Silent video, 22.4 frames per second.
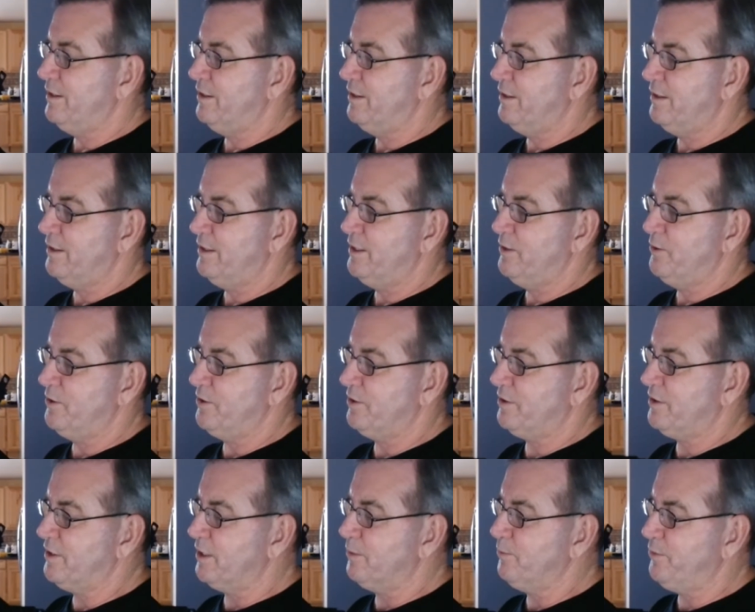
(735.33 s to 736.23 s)
Now we'll
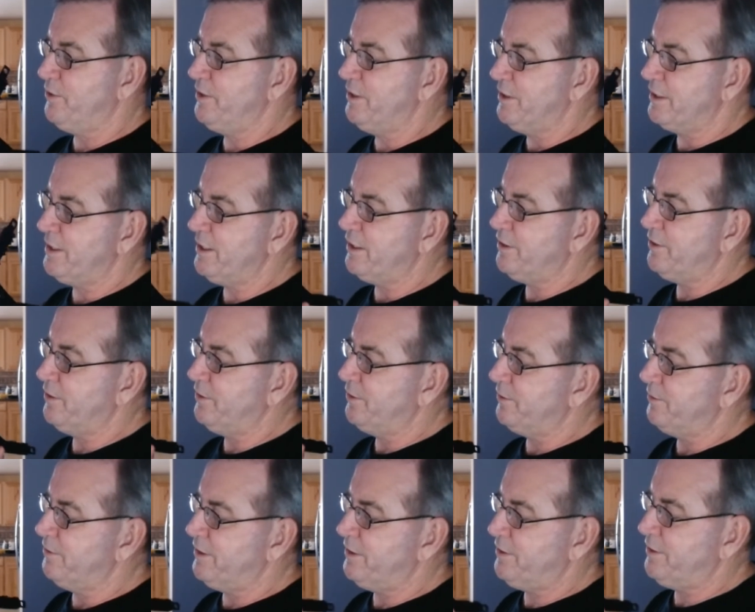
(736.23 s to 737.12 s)
start putting together
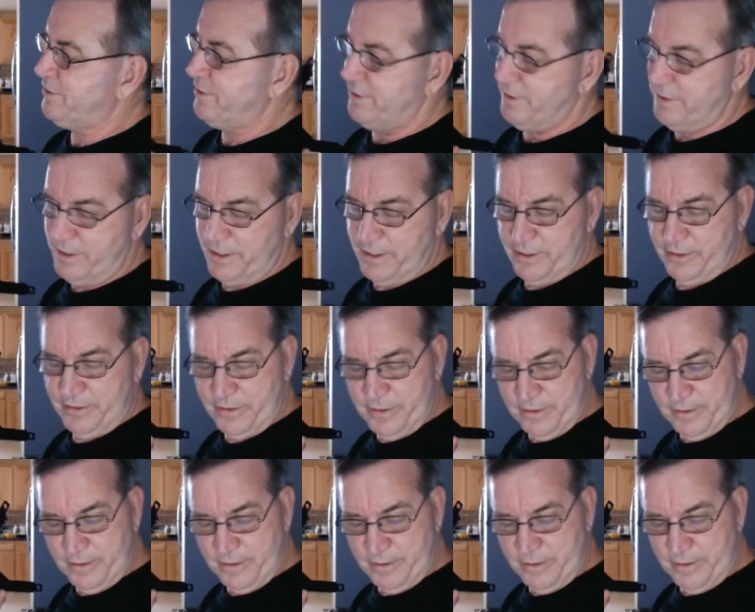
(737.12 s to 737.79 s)
the rest of this.